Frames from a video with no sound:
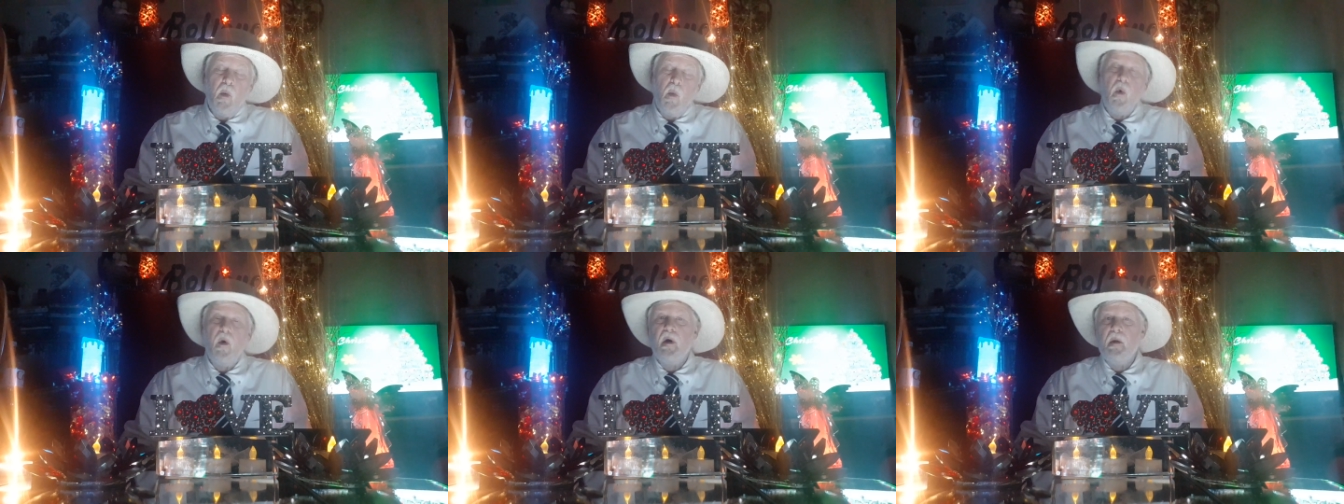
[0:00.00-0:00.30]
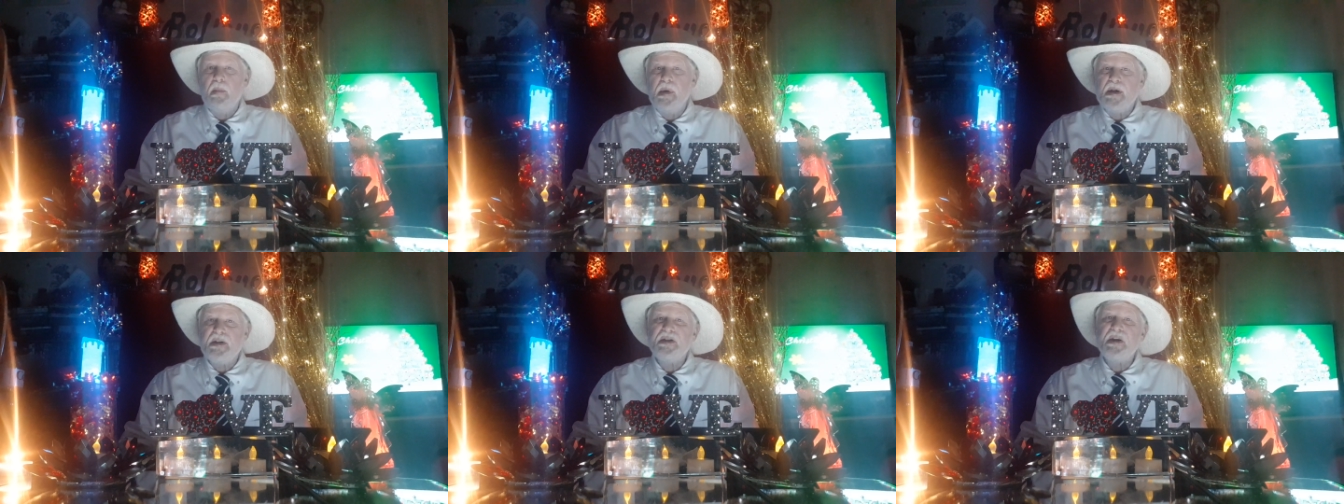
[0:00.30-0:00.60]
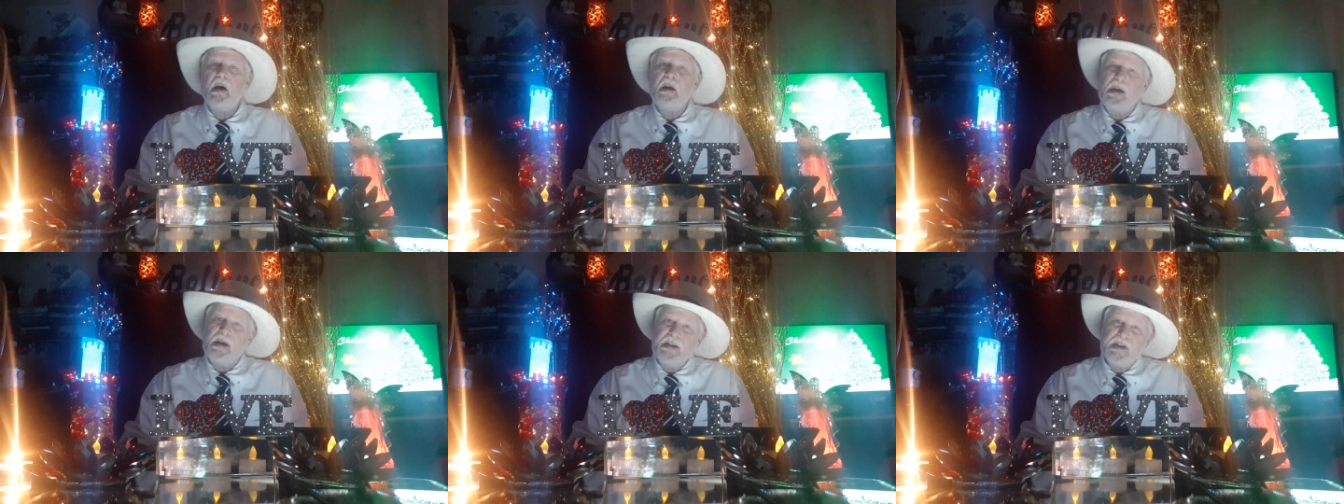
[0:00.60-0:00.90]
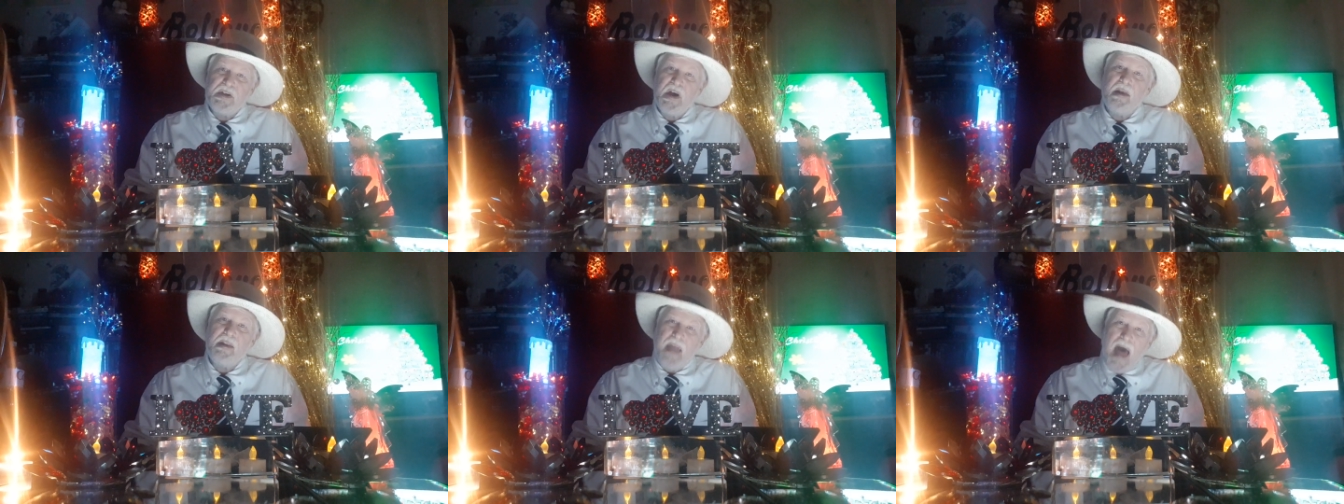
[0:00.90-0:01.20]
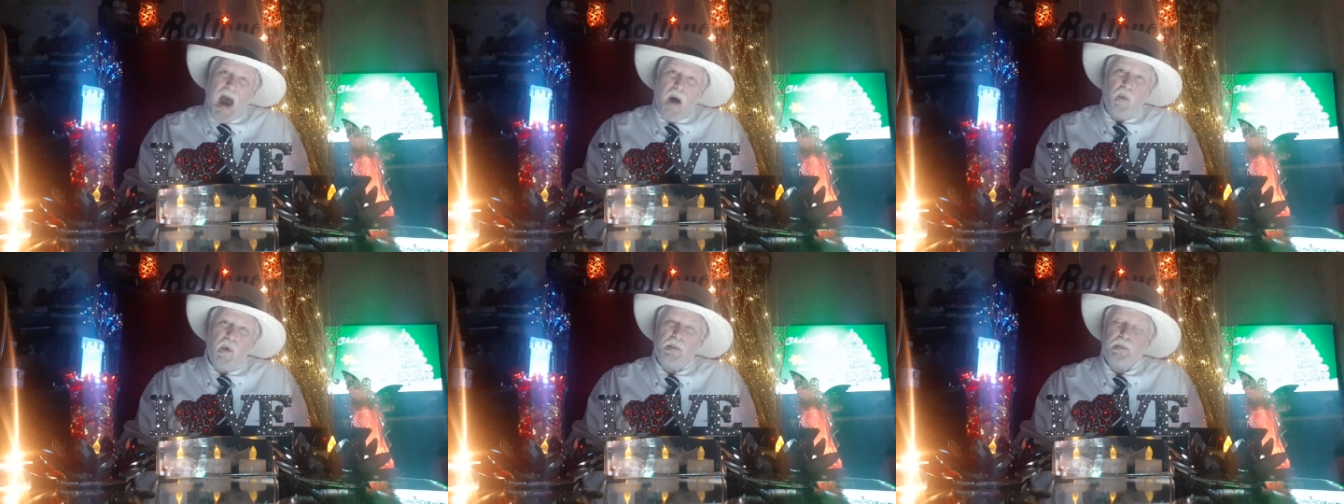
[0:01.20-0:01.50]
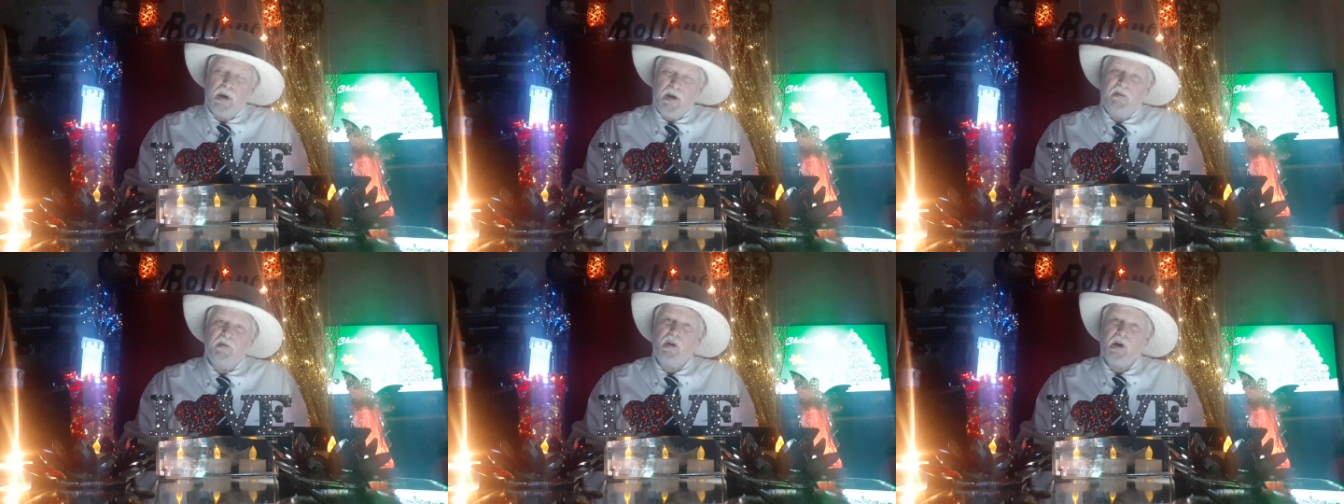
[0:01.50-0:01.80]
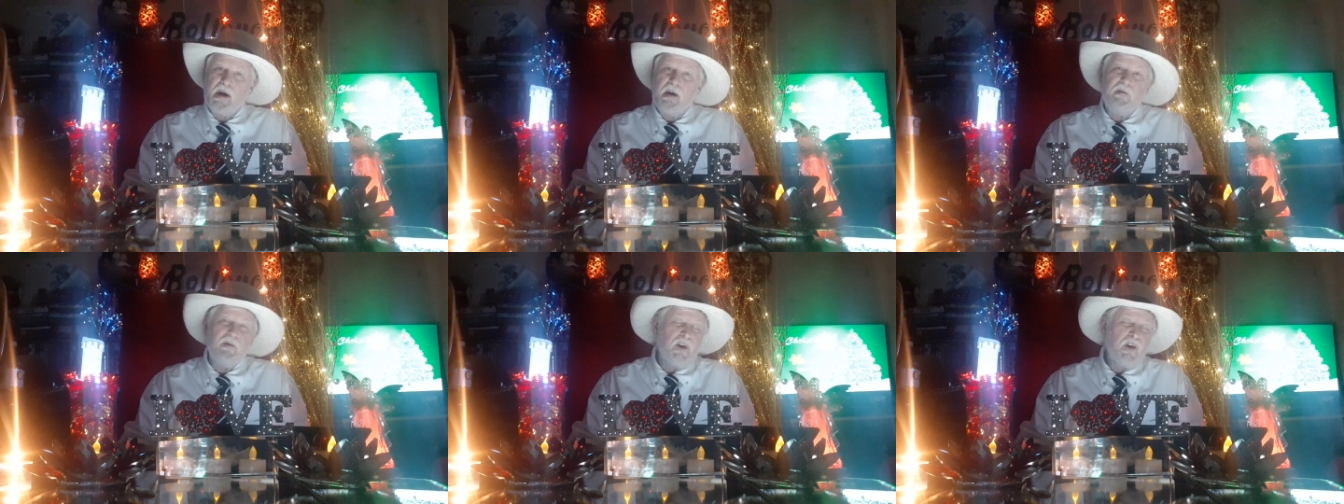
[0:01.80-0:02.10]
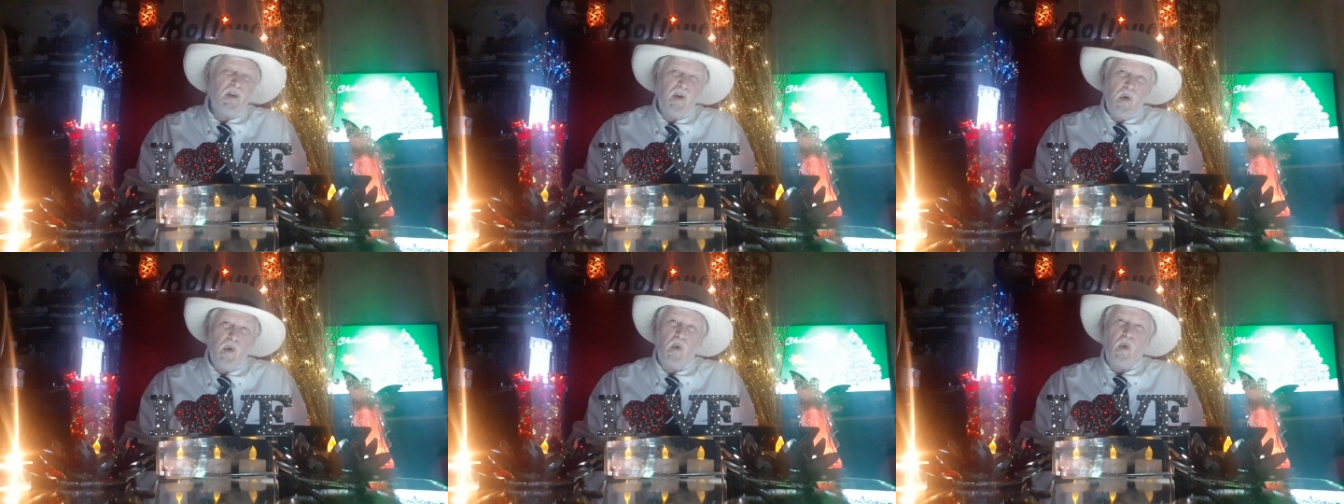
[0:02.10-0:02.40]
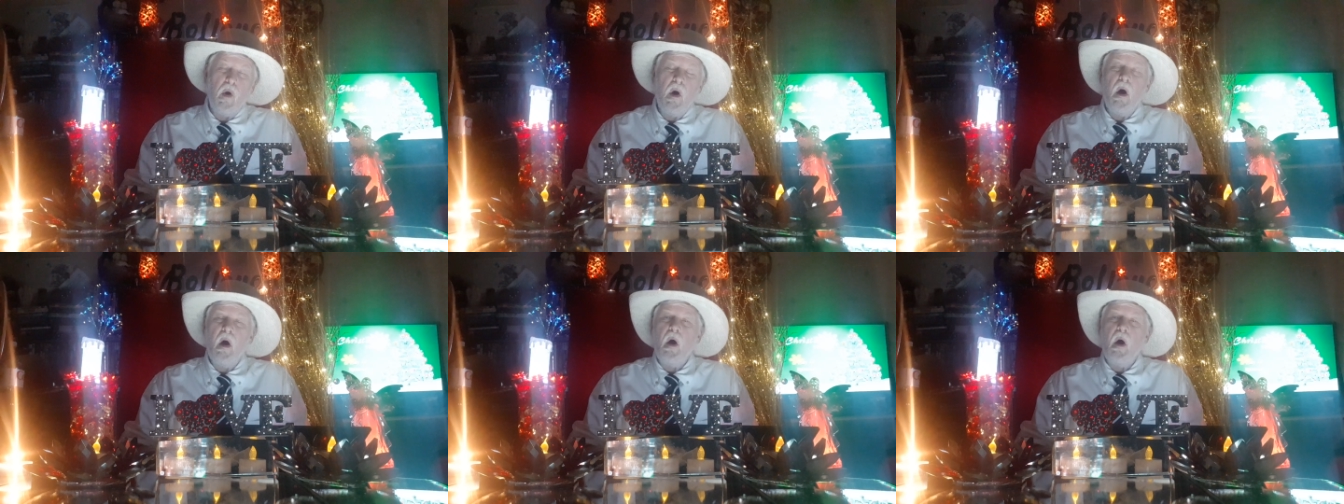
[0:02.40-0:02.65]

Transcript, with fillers: were to be a sin, he said that would be forgiven too.